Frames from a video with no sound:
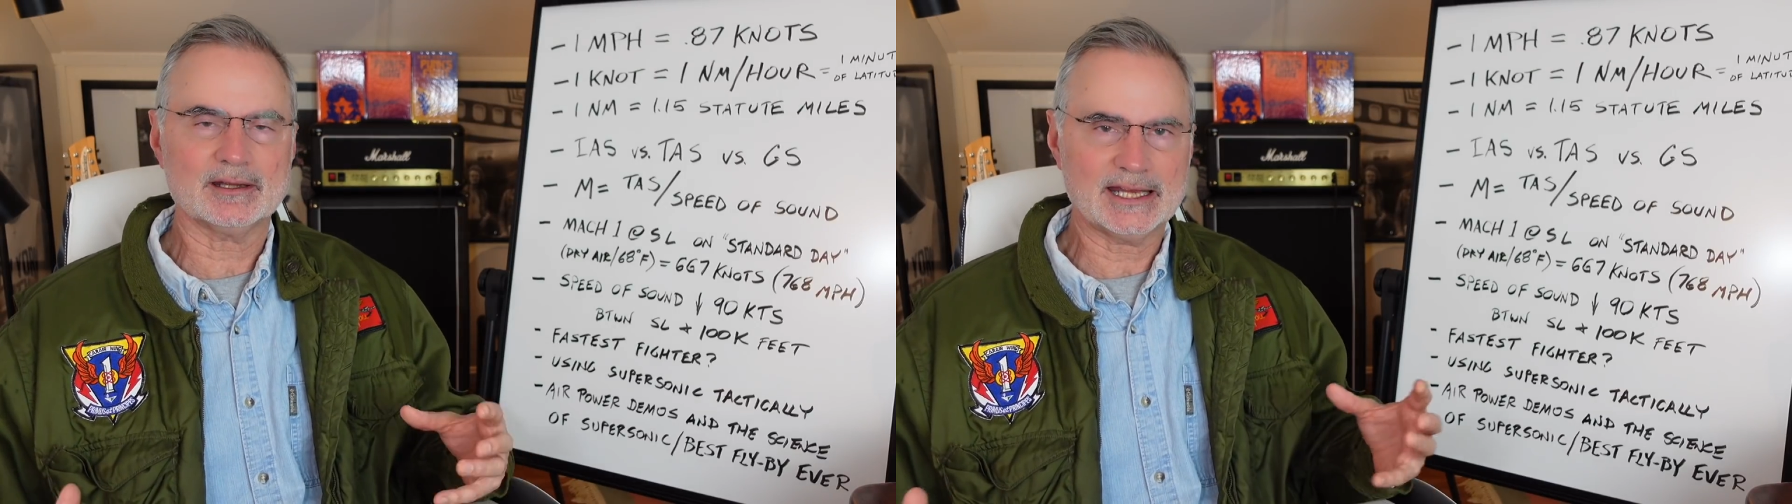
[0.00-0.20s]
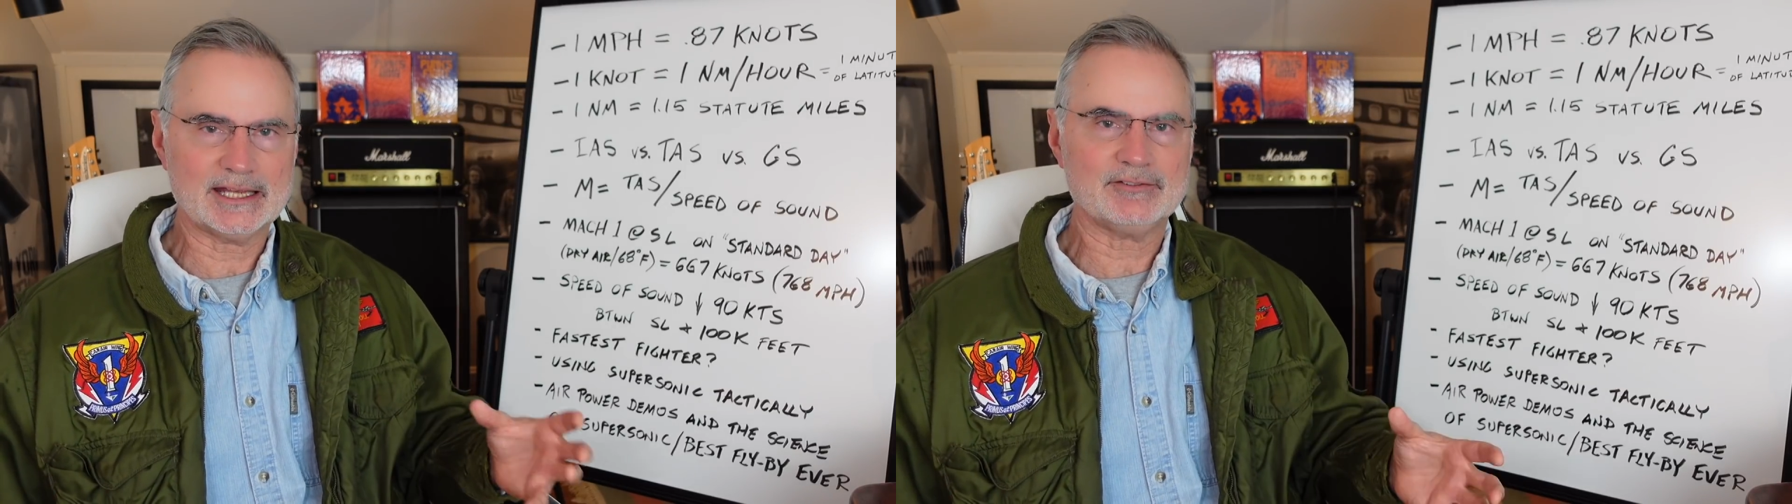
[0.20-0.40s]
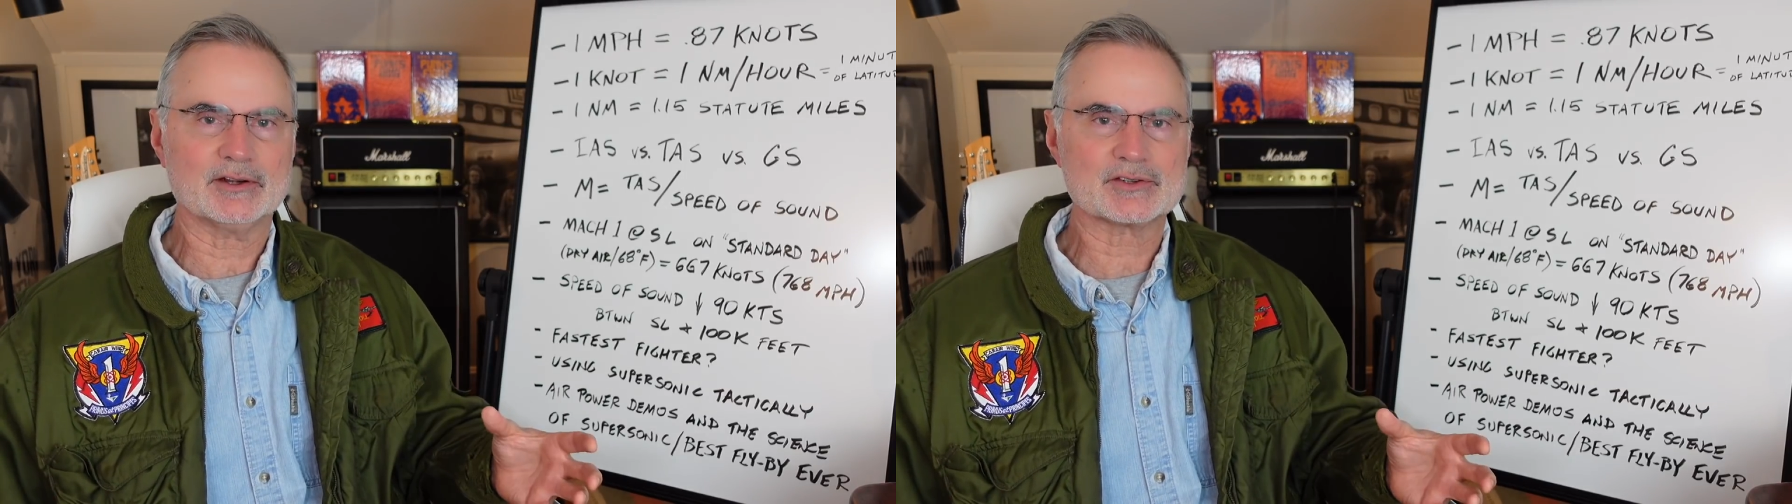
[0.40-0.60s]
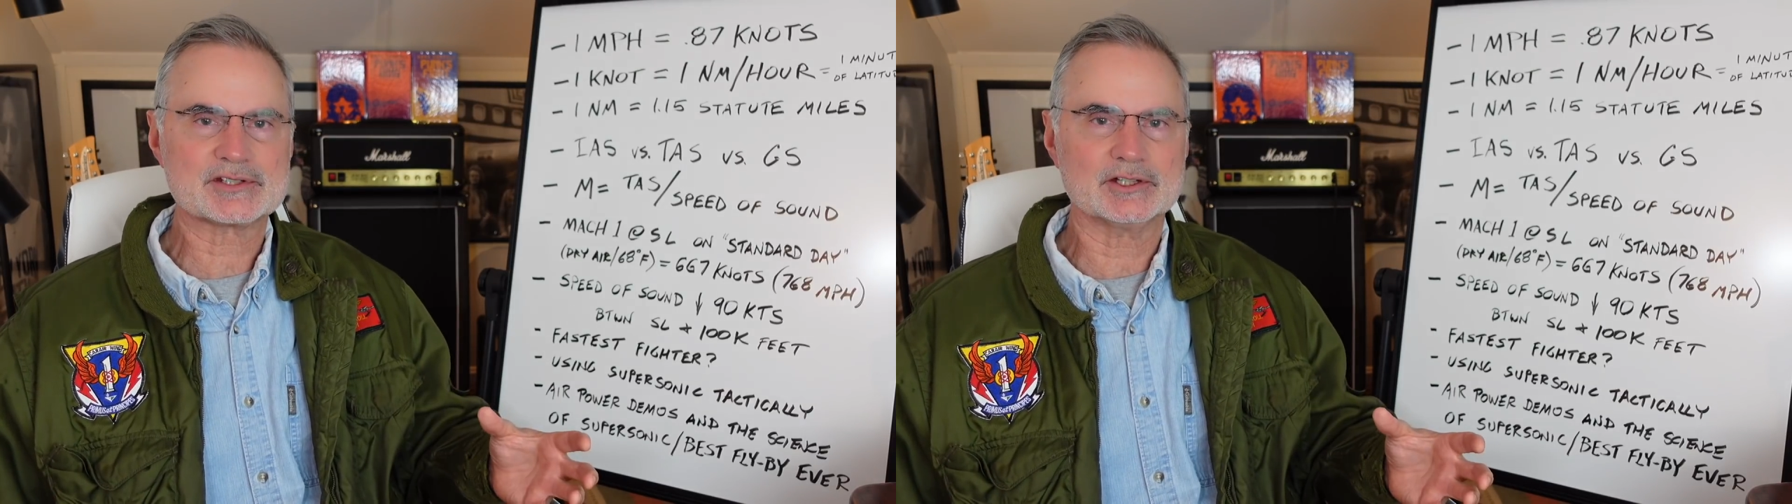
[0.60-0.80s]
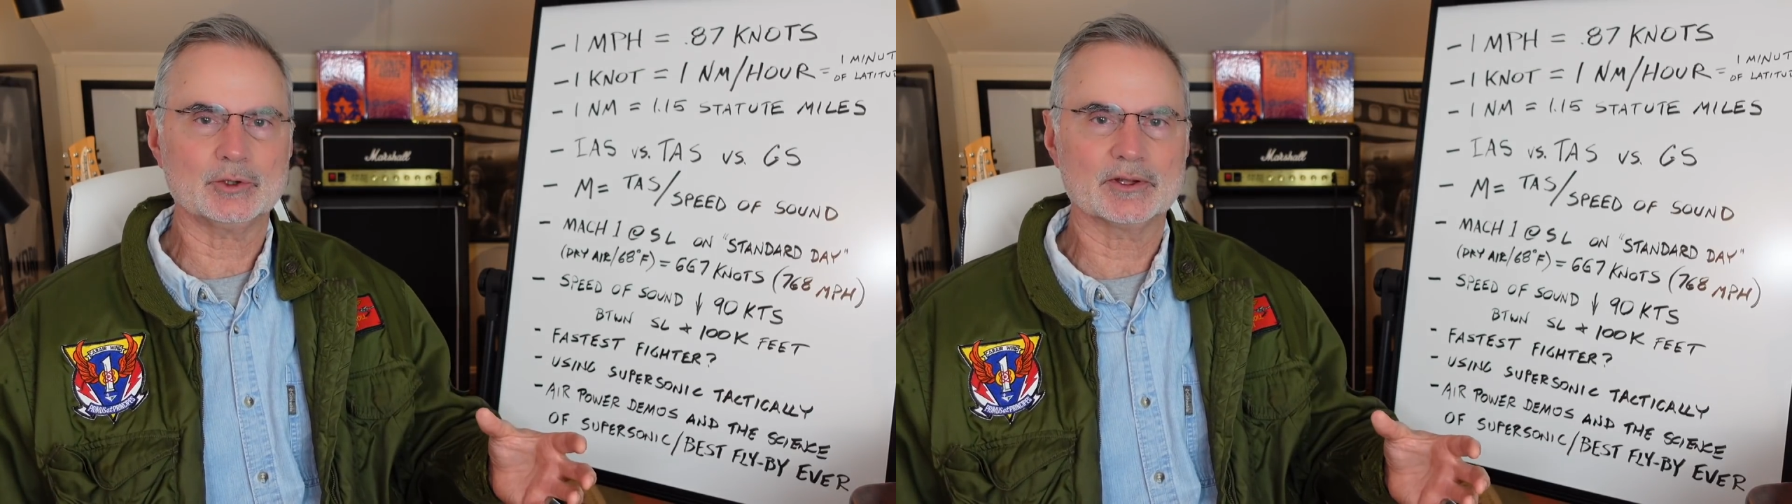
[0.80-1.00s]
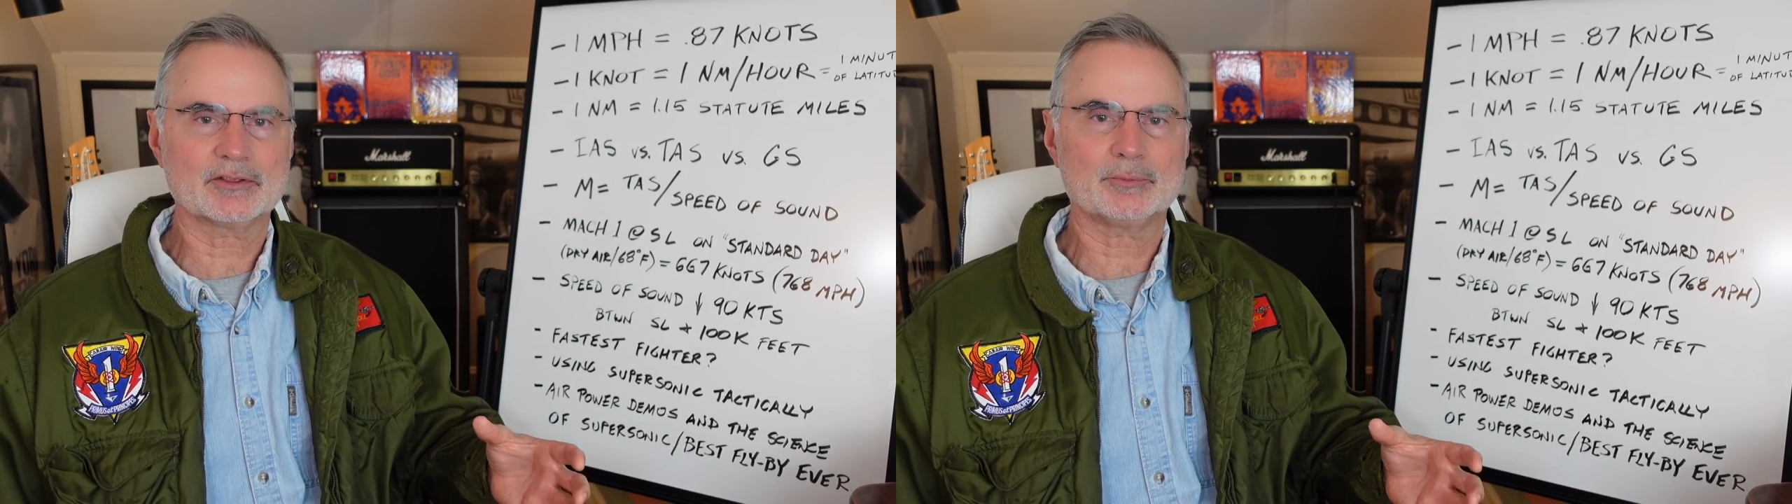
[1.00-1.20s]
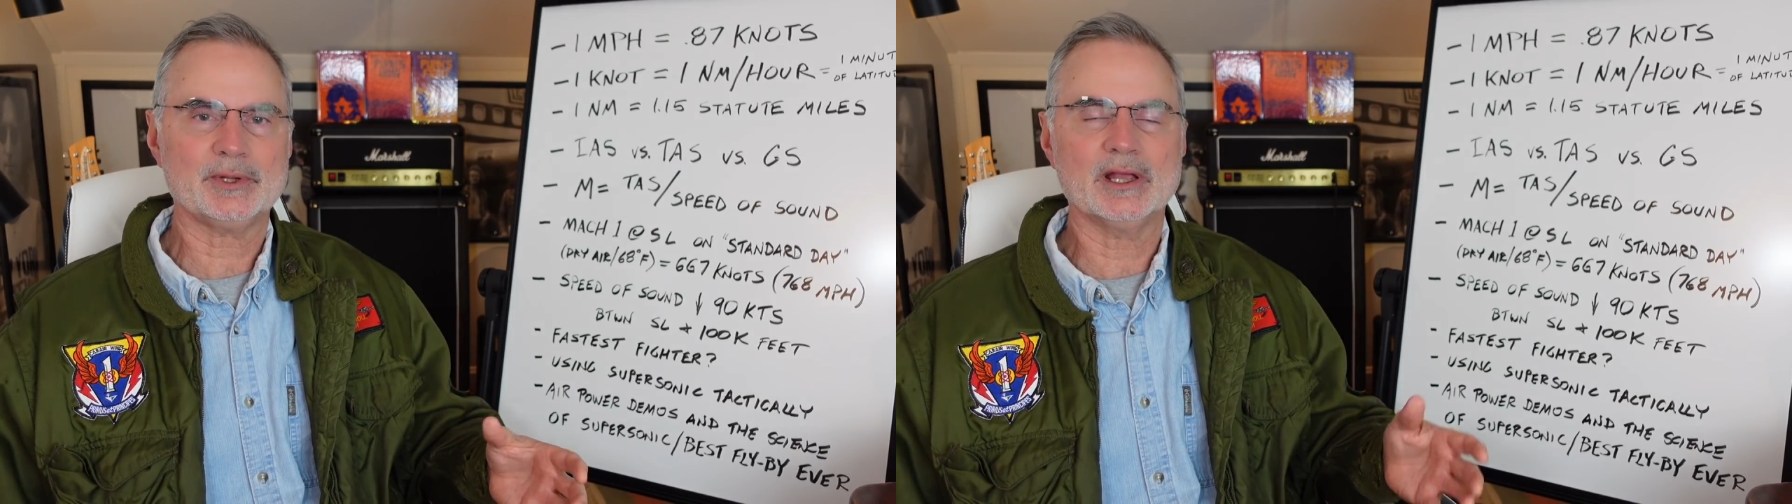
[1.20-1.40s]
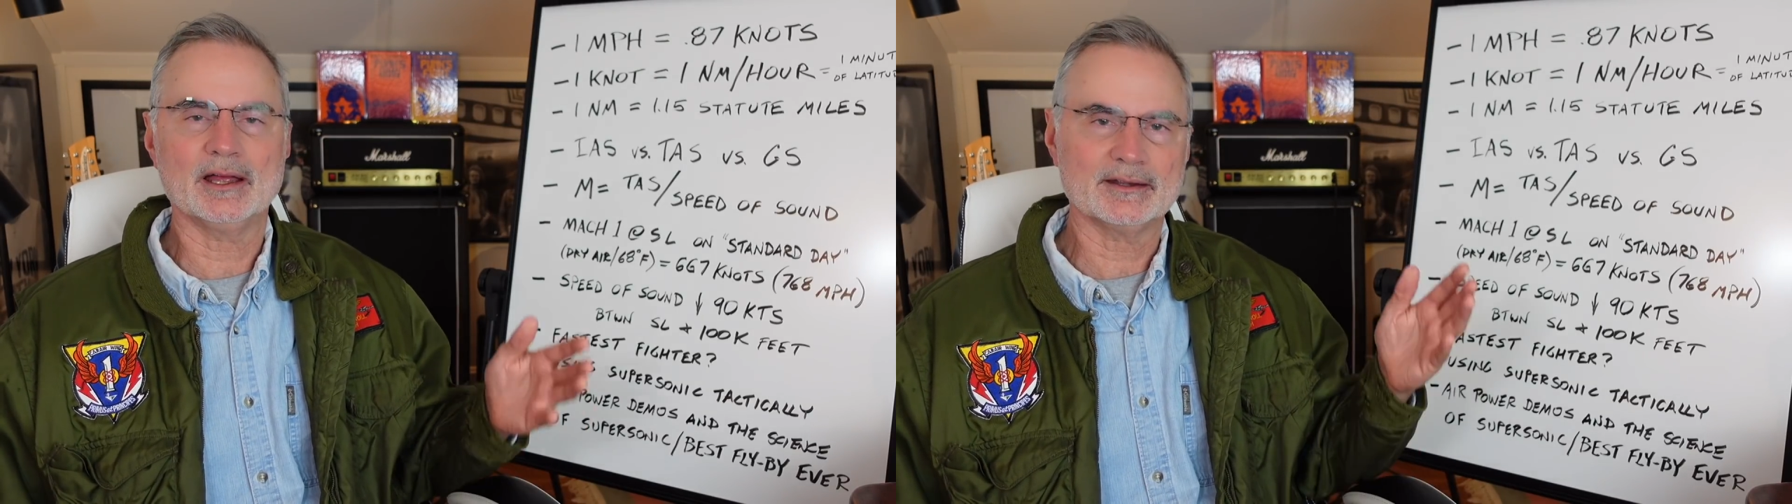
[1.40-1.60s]
that aviators deal with
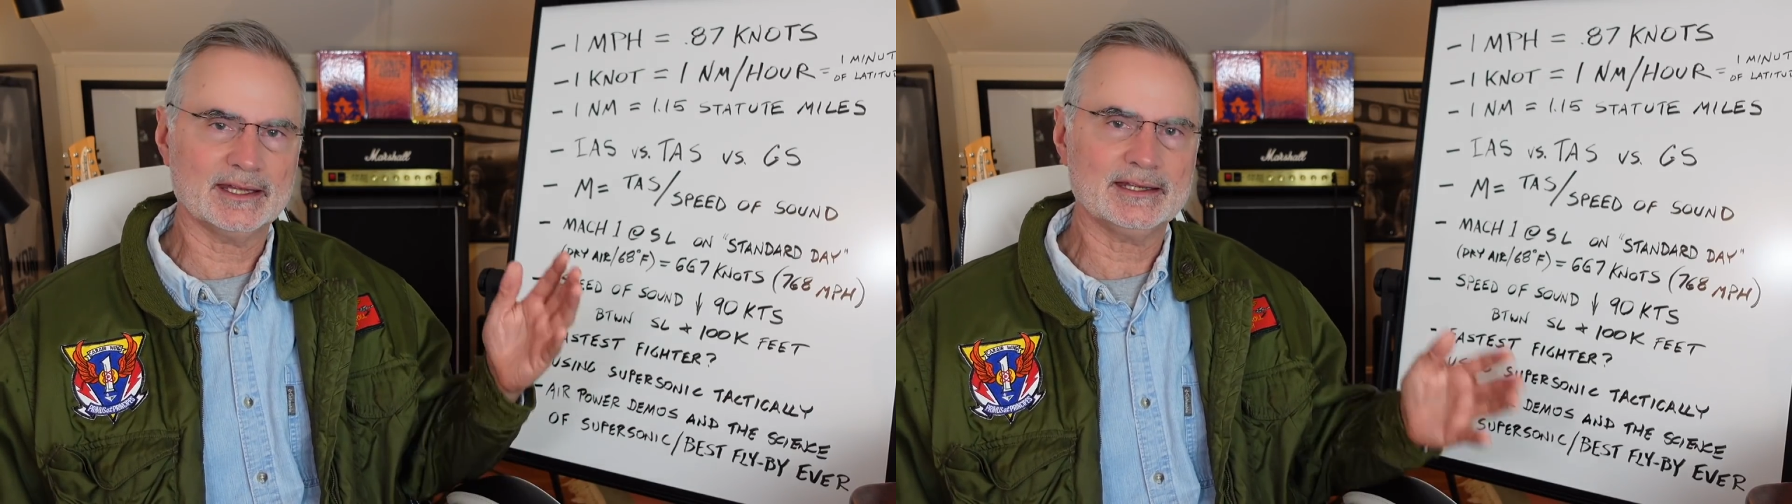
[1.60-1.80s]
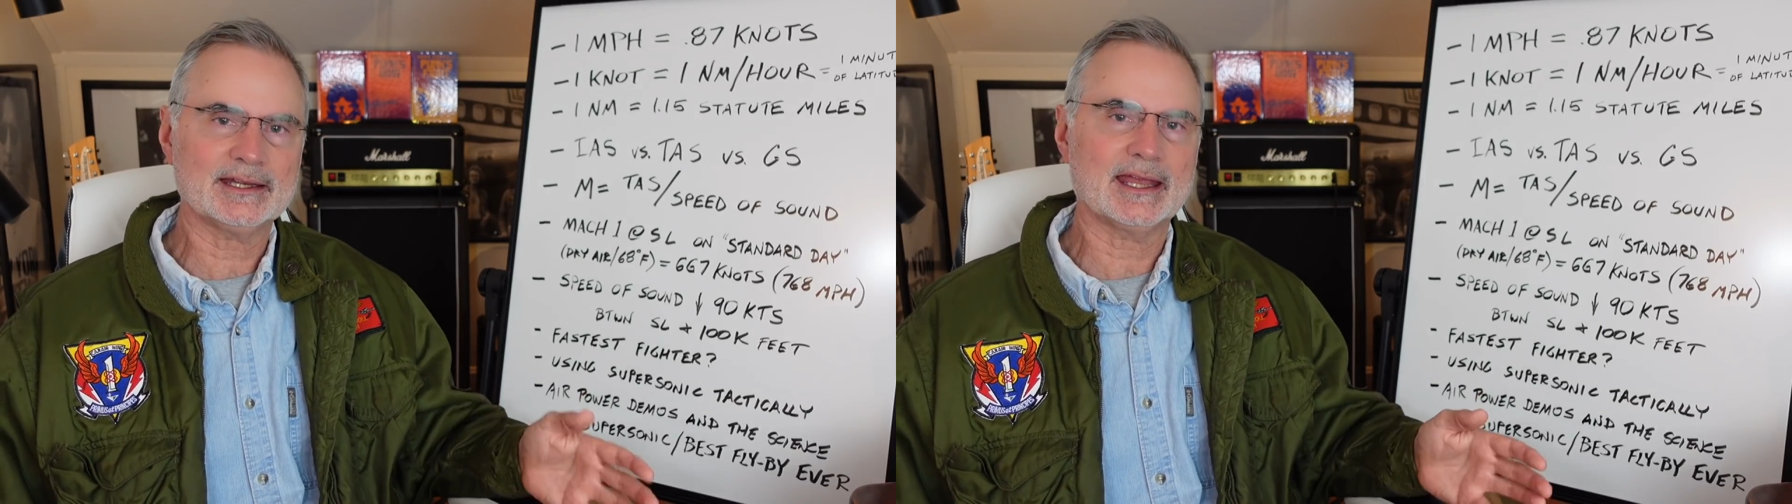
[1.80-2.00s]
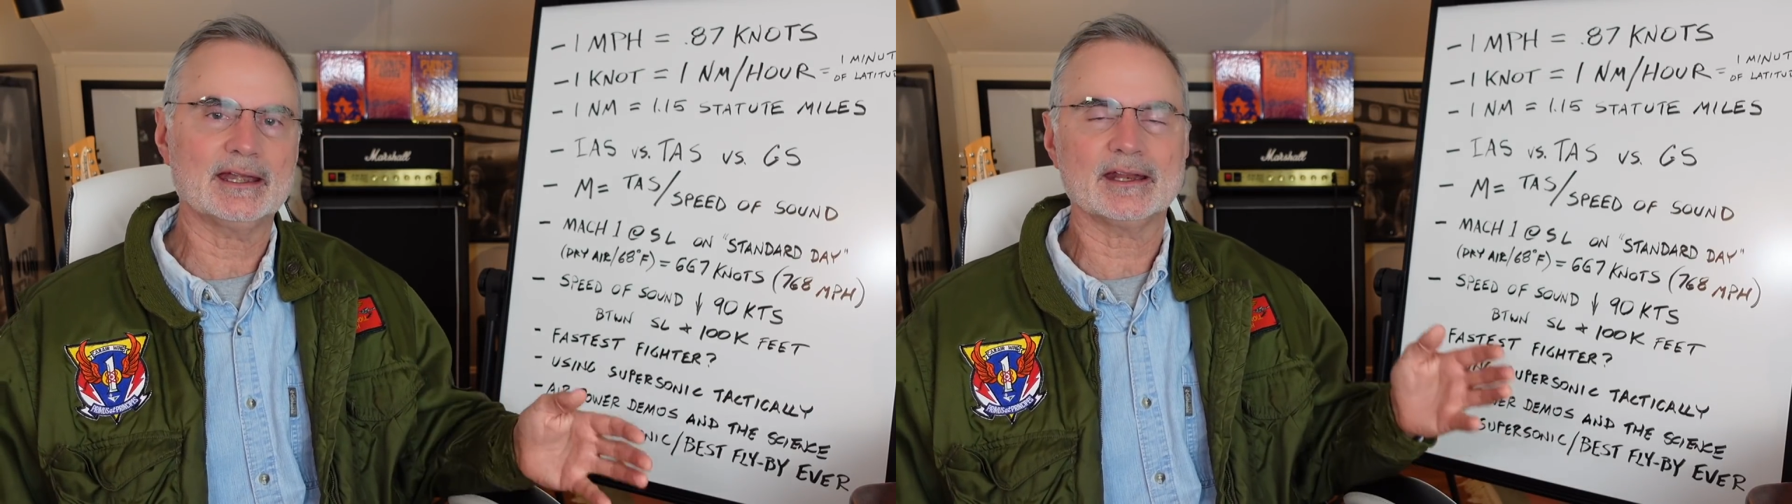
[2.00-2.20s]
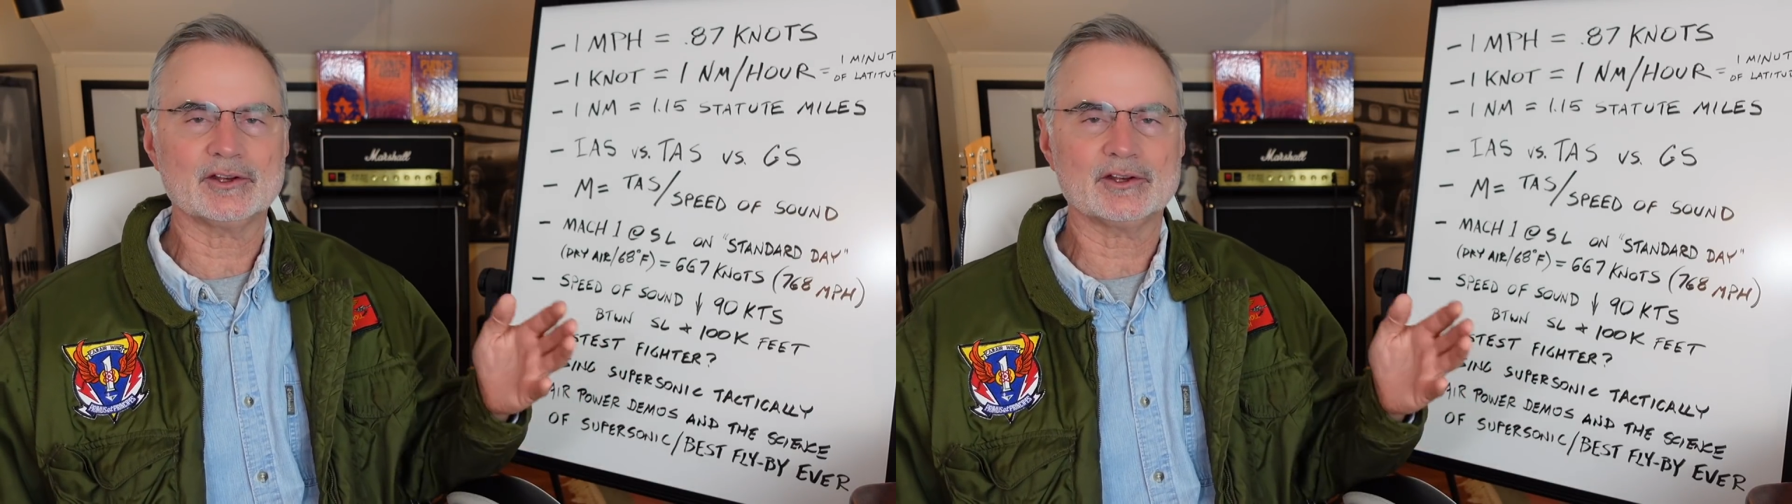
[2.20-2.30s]
beyond indicated